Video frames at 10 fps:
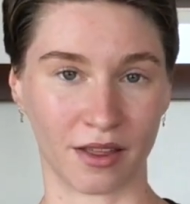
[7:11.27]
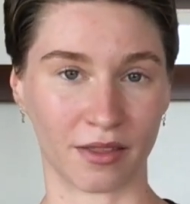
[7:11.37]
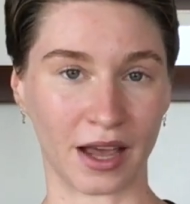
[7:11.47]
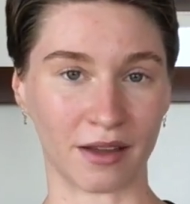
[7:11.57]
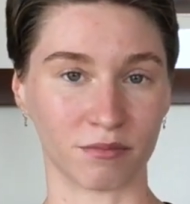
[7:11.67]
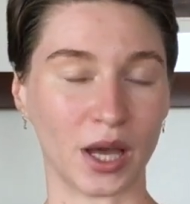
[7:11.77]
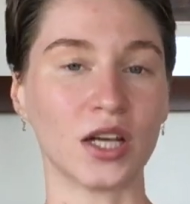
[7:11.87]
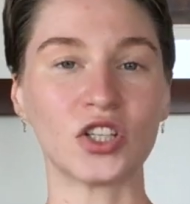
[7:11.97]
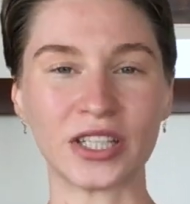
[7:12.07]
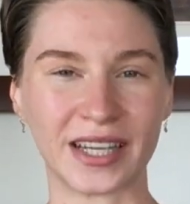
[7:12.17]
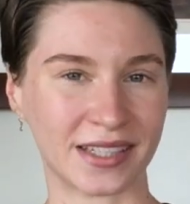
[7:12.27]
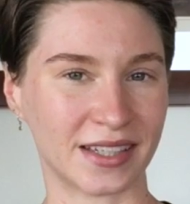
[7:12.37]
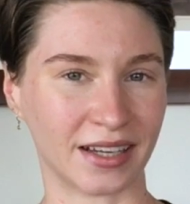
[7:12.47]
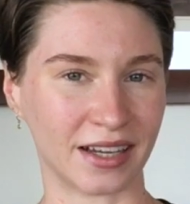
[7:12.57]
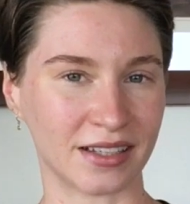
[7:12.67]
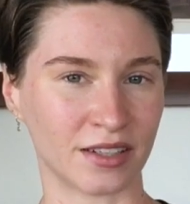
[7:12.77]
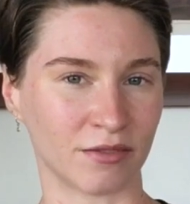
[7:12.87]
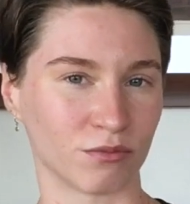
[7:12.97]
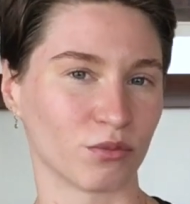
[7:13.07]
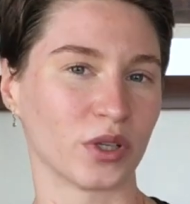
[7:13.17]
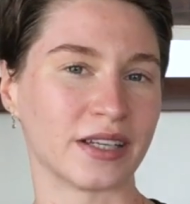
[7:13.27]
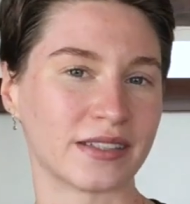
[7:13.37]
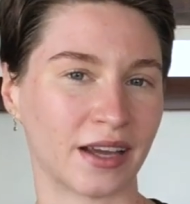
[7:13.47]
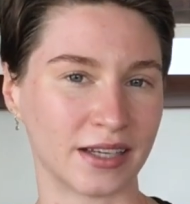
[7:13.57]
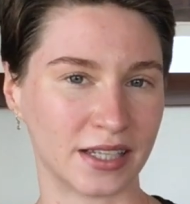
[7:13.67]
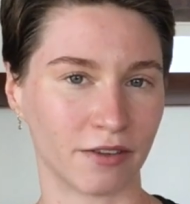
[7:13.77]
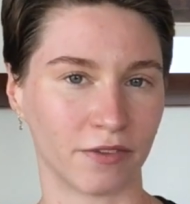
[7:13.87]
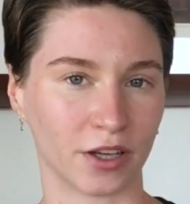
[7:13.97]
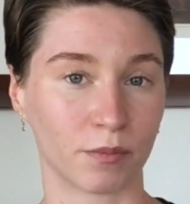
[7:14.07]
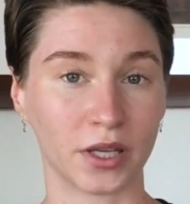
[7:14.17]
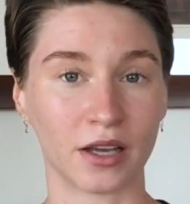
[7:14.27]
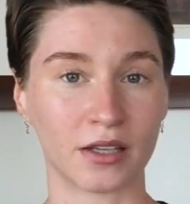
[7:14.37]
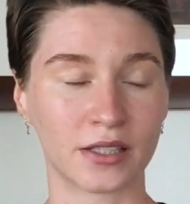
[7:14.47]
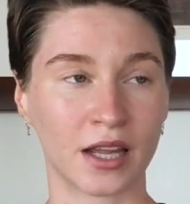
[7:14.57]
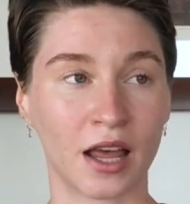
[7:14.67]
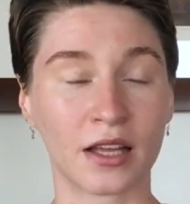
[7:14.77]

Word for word: that energy testing isn't really scientific because